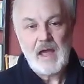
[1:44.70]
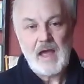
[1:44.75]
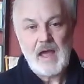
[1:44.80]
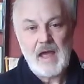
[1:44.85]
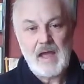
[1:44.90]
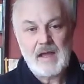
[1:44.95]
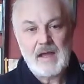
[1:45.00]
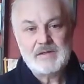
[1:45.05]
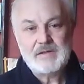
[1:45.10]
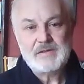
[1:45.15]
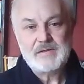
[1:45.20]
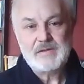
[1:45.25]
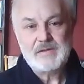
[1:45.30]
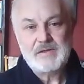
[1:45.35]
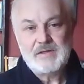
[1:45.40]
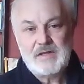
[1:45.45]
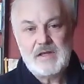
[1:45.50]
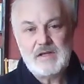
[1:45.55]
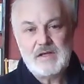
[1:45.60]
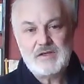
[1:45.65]
and the
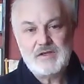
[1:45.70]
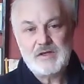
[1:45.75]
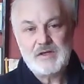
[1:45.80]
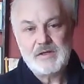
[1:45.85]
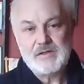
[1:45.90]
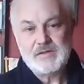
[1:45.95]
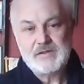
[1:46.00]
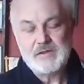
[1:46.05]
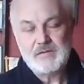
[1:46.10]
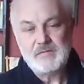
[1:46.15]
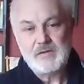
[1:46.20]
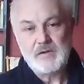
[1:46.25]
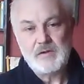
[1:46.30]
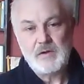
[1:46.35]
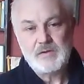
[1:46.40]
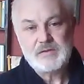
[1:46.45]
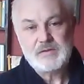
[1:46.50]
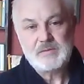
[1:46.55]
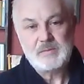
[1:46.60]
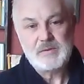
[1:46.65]
teachings of the
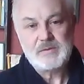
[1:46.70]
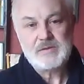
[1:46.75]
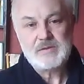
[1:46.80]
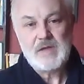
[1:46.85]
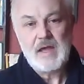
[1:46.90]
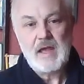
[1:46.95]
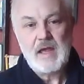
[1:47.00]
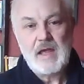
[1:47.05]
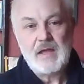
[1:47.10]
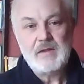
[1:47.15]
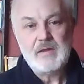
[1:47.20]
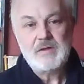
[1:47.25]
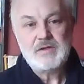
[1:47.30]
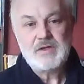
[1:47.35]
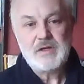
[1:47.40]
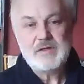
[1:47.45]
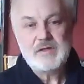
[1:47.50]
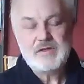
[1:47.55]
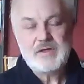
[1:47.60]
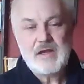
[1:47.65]
Gospels. The
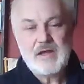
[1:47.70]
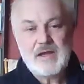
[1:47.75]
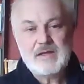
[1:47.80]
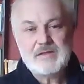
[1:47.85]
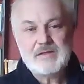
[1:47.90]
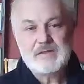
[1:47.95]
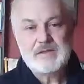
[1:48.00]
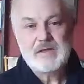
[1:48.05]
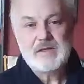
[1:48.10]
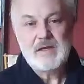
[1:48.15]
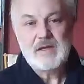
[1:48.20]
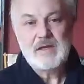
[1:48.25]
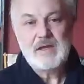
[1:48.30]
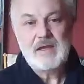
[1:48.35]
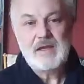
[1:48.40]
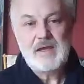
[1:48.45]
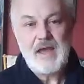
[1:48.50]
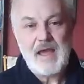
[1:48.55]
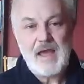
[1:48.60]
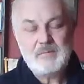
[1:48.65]
church has
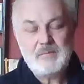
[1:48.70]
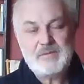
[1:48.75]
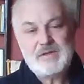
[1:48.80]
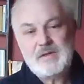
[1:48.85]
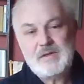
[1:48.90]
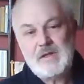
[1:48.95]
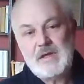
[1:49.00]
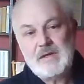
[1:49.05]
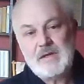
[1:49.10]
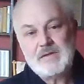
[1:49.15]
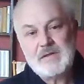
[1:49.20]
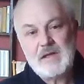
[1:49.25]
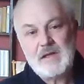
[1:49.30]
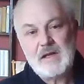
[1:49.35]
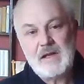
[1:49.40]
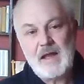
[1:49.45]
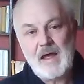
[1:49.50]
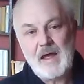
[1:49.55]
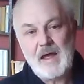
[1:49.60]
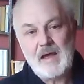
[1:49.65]
kept these
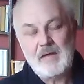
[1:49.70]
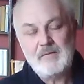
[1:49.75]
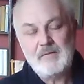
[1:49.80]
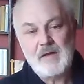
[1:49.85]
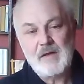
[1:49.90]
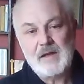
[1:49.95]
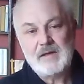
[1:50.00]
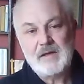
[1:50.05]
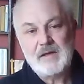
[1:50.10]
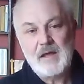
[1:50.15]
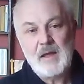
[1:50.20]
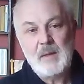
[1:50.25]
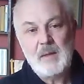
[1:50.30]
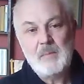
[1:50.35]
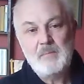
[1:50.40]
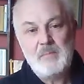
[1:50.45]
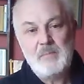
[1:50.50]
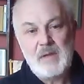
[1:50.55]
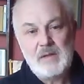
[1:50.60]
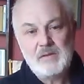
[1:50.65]
alive and
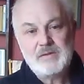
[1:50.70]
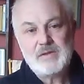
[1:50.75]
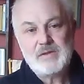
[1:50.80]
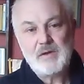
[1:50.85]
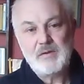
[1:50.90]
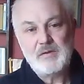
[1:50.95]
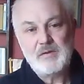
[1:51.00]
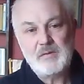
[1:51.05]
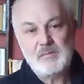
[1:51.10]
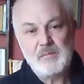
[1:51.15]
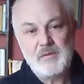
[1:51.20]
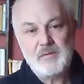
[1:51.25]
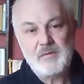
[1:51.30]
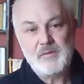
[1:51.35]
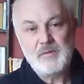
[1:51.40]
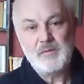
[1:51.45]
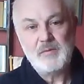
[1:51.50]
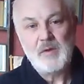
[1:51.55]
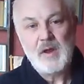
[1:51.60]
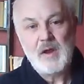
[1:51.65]
built on them
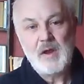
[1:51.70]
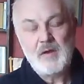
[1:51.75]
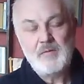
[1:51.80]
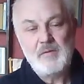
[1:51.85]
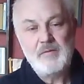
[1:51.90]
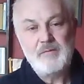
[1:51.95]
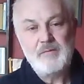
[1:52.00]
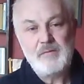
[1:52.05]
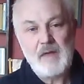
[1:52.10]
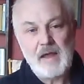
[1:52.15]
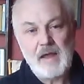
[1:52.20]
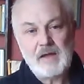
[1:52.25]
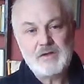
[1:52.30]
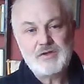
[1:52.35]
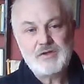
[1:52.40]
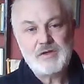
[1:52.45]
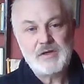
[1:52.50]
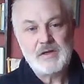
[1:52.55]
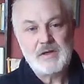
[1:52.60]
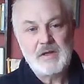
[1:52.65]
through
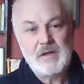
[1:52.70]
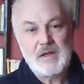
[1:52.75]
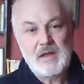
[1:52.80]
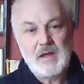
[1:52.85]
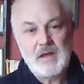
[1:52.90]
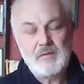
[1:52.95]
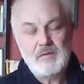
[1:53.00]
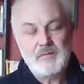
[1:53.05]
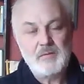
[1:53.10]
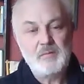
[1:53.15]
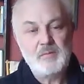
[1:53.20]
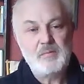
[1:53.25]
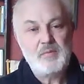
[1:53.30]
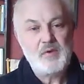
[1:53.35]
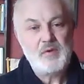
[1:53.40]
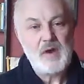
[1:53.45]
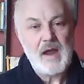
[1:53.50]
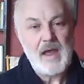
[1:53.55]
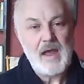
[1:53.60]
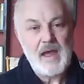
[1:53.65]
reflection, through
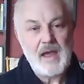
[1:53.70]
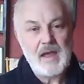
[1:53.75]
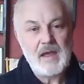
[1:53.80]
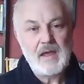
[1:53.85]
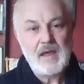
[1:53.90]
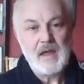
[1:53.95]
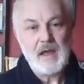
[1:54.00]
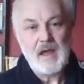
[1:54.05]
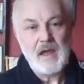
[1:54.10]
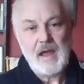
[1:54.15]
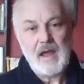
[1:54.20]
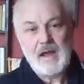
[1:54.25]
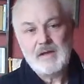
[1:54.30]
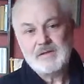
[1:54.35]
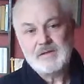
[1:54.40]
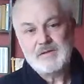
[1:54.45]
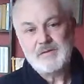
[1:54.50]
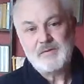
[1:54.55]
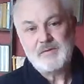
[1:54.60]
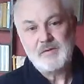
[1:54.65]
prayer,
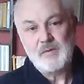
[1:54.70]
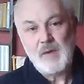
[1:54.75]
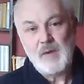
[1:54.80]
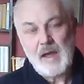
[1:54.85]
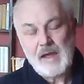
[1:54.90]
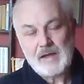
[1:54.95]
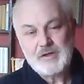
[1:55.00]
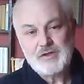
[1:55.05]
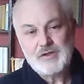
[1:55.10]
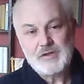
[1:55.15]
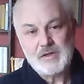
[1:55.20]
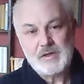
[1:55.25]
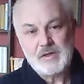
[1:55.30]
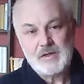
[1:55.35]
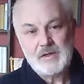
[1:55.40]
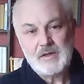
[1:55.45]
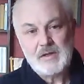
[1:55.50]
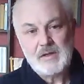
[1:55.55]
and through action.